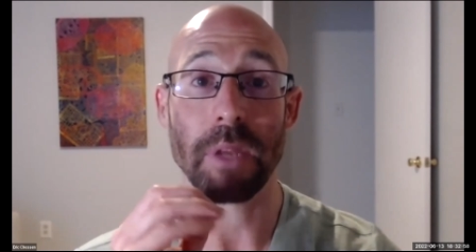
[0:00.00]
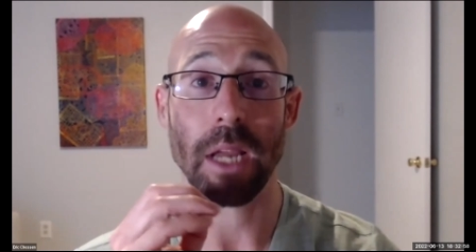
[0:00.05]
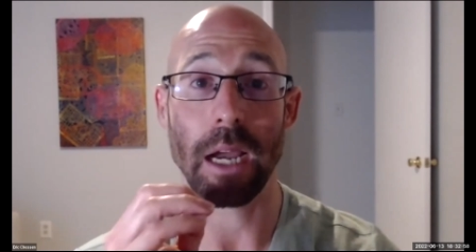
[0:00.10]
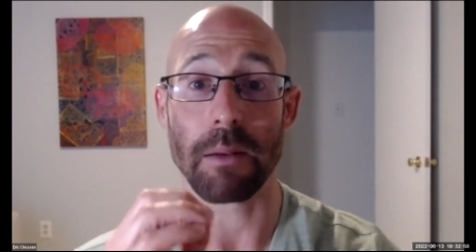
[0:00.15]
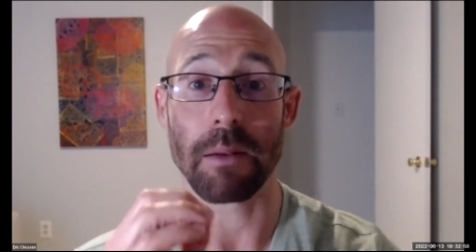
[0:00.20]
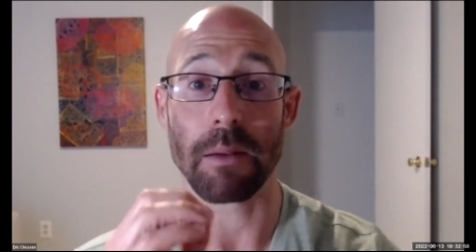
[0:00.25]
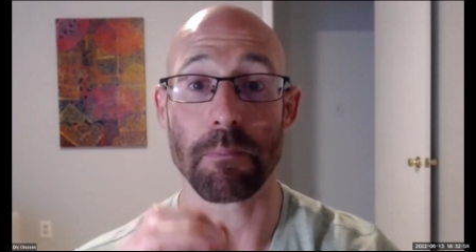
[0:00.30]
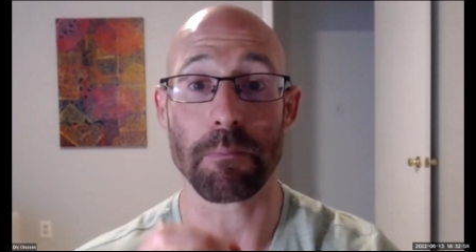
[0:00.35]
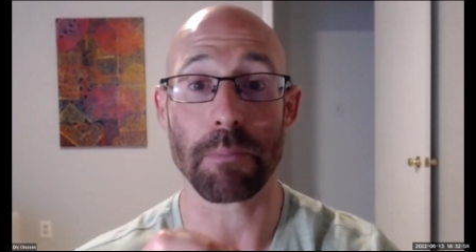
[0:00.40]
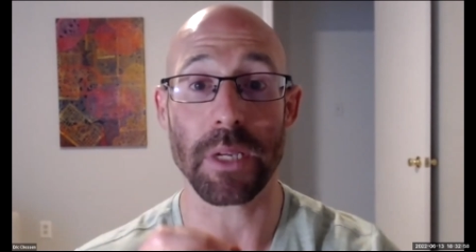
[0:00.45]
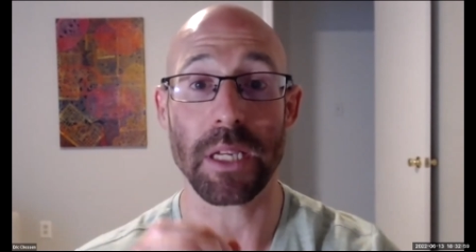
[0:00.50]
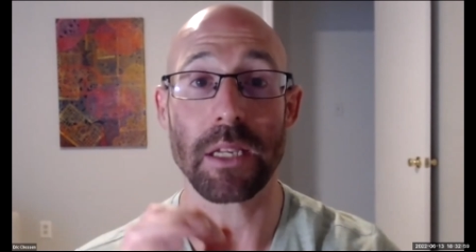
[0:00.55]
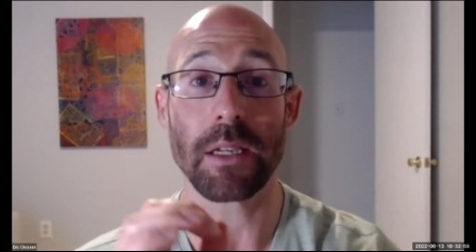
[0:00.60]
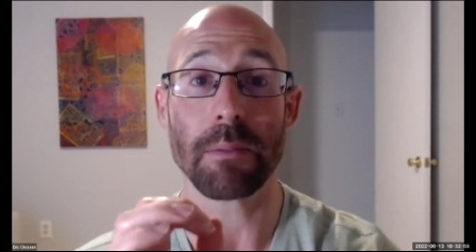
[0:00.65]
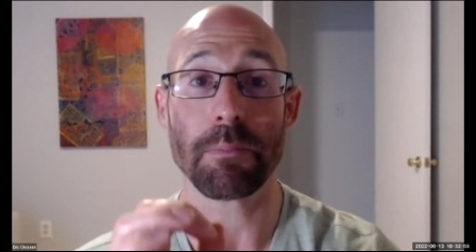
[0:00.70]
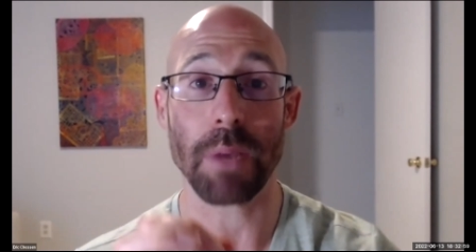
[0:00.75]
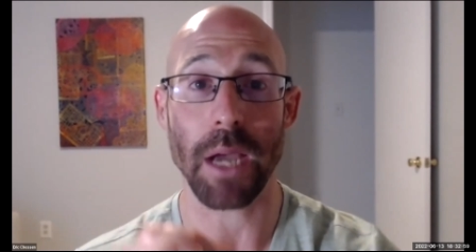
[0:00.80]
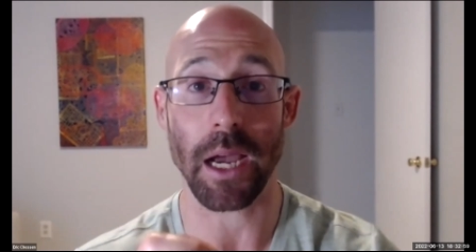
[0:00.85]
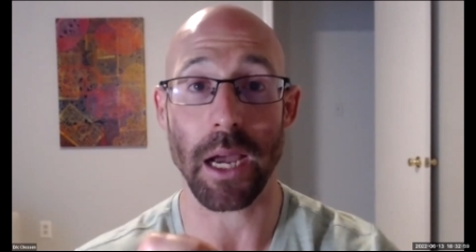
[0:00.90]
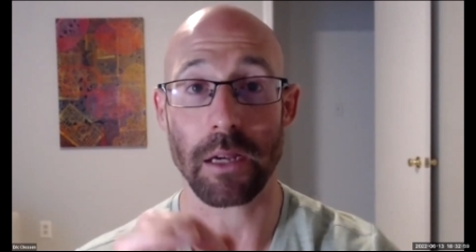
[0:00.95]
and be
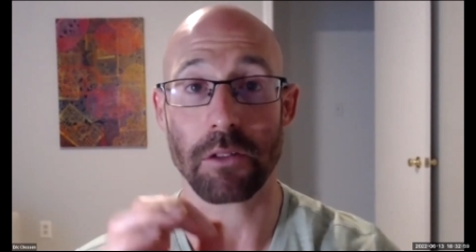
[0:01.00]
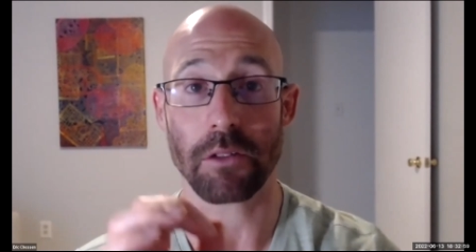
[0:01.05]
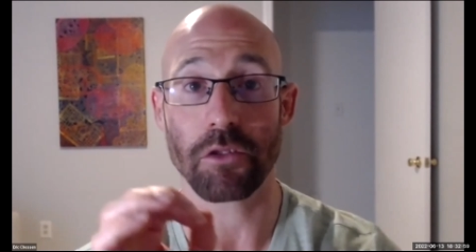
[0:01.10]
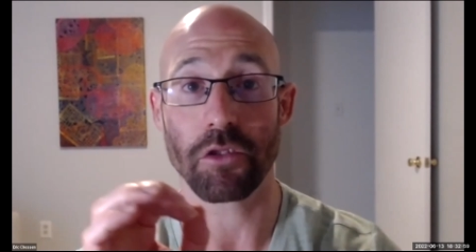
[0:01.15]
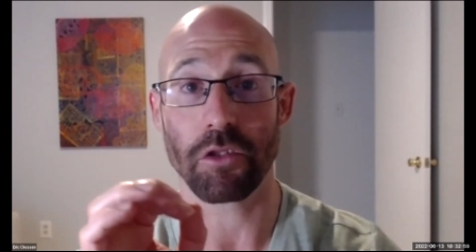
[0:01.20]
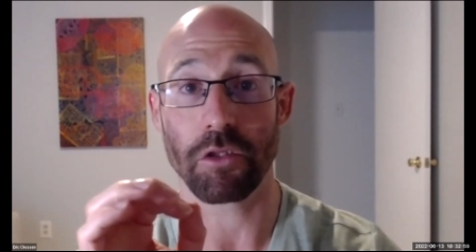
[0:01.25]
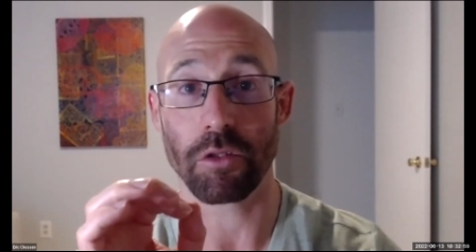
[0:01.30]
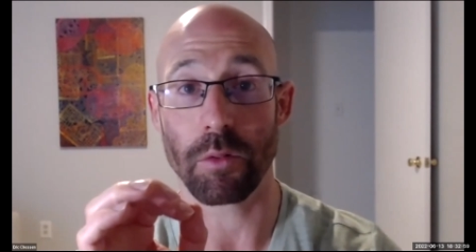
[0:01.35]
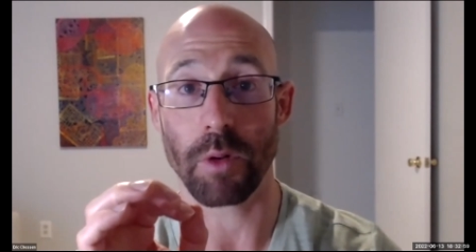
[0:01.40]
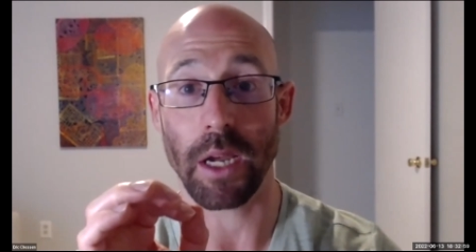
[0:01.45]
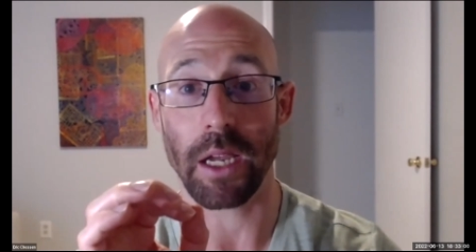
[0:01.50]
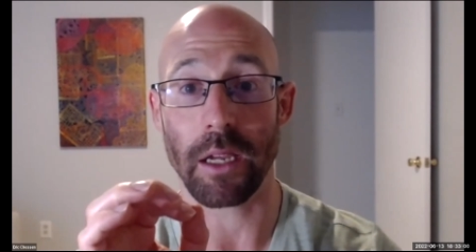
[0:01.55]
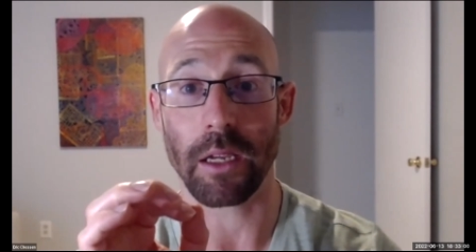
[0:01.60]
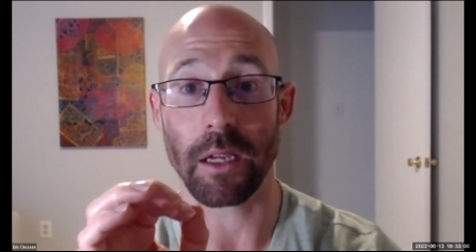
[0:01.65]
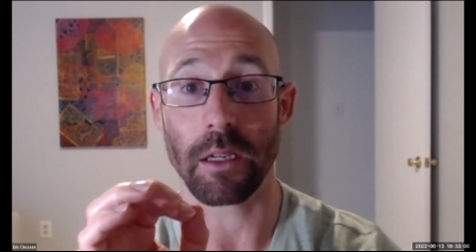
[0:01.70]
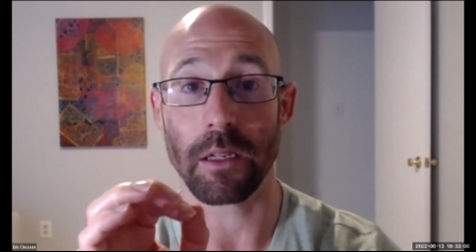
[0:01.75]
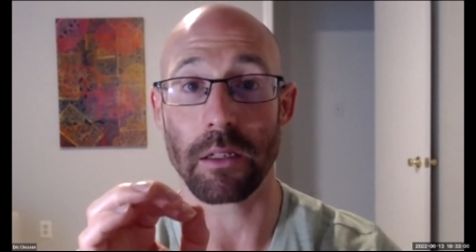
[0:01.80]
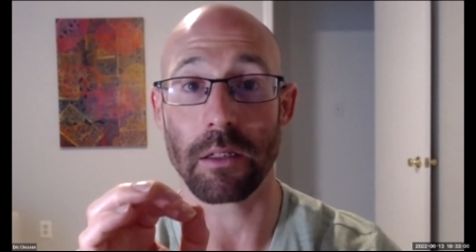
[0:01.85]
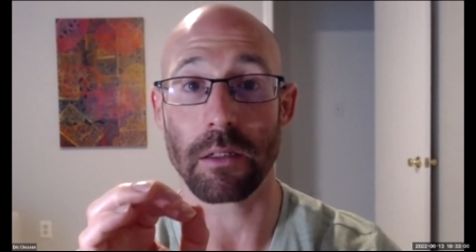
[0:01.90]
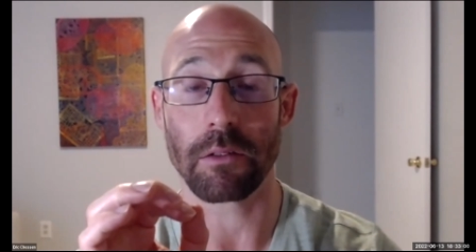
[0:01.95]
back to
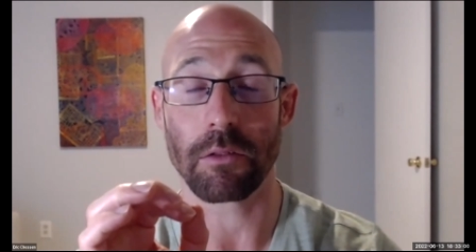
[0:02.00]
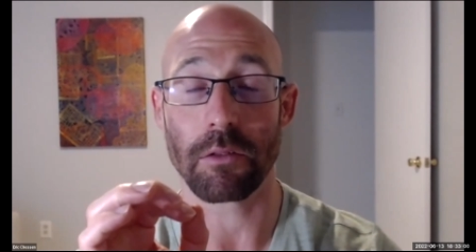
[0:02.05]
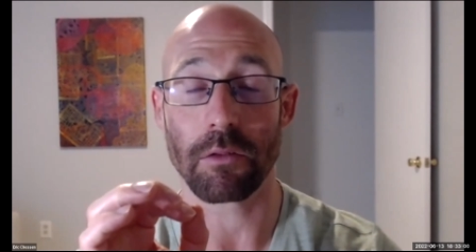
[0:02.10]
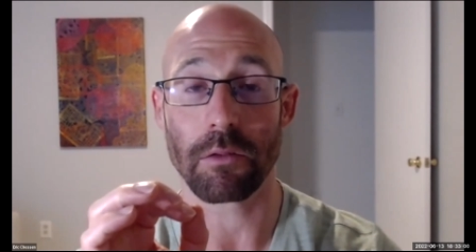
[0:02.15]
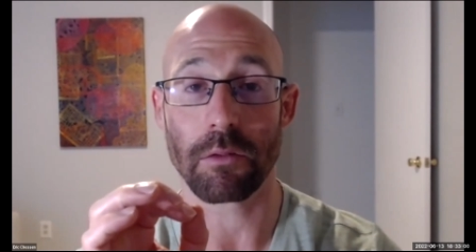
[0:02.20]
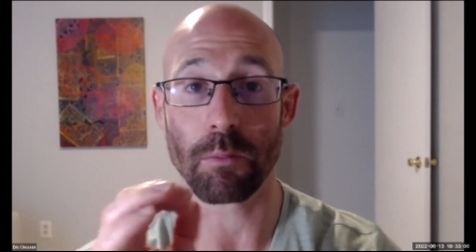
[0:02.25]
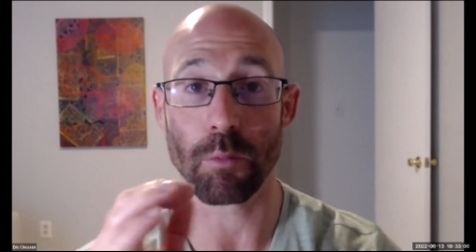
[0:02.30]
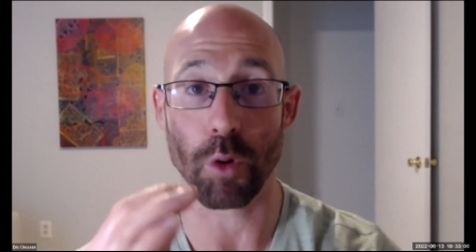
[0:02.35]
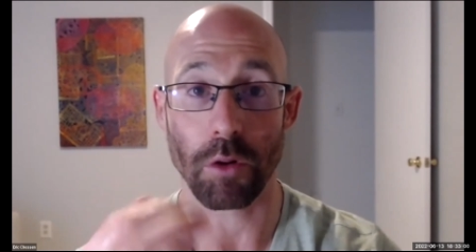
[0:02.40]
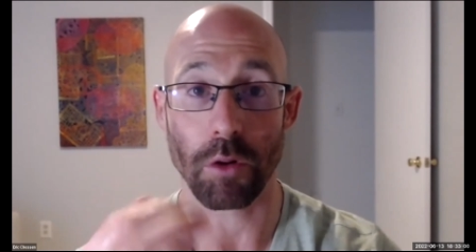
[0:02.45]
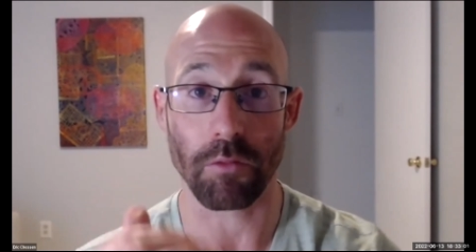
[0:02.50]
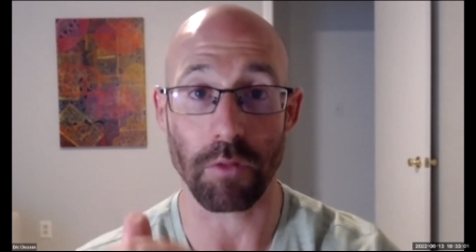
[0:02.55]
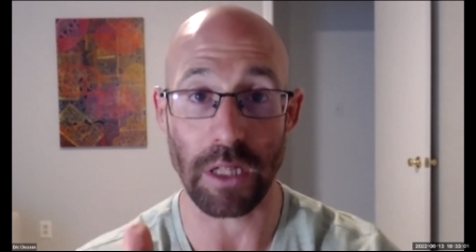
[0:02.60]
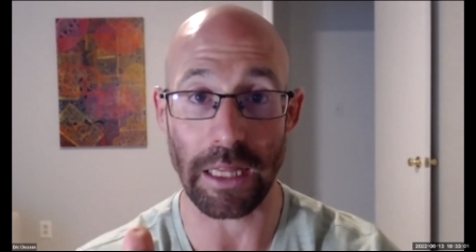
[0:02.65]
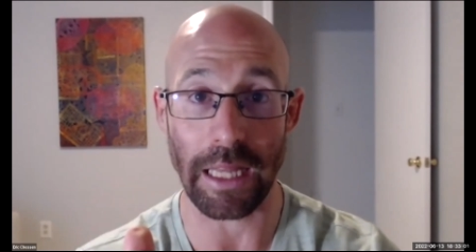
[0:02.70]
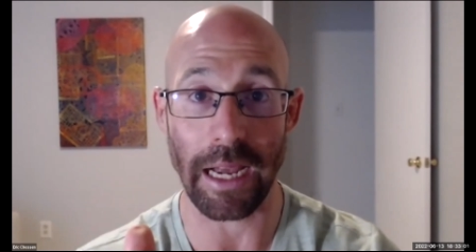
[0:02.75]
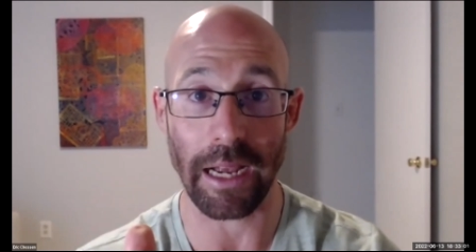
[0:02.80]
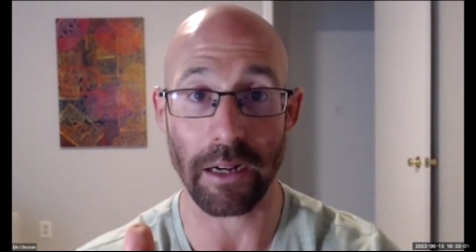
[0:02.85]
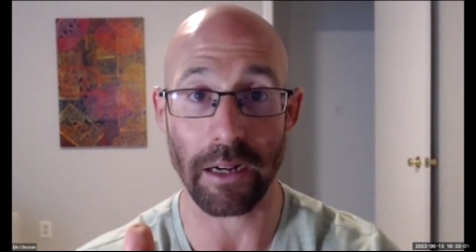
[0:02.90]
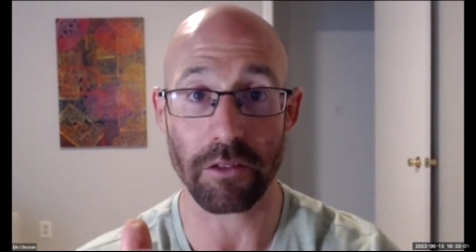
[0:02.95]
a more
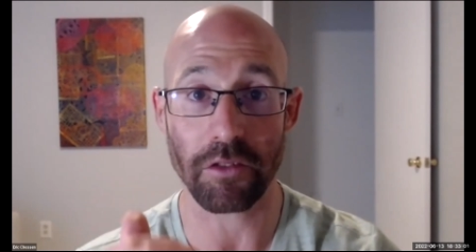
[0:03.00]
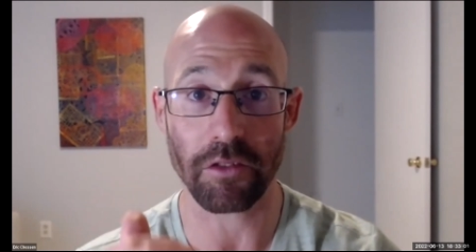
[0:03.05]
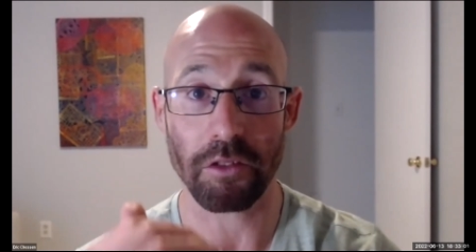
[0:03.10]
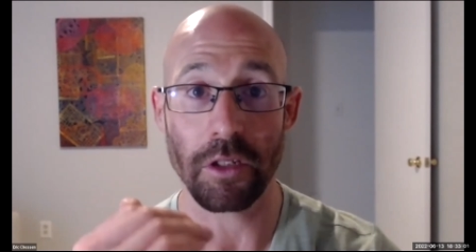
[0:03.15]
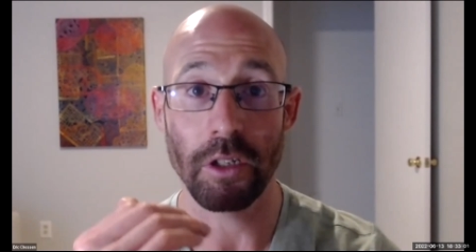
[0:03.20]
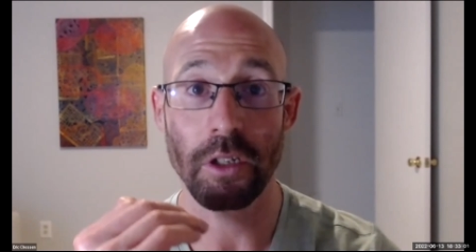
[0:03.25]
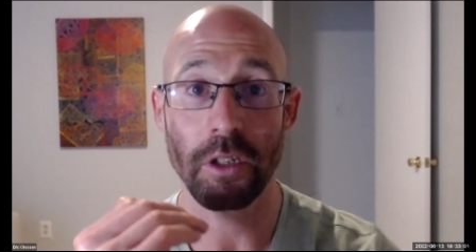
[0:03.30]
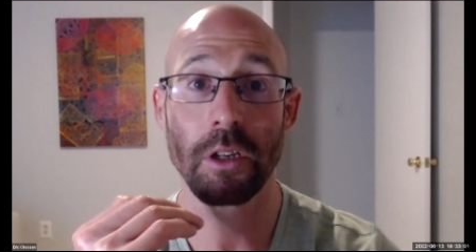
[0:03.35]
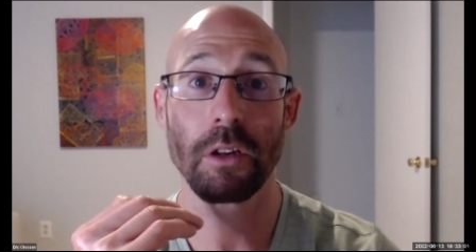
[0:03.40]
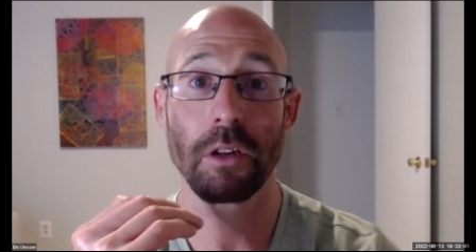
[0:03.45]
relaxed,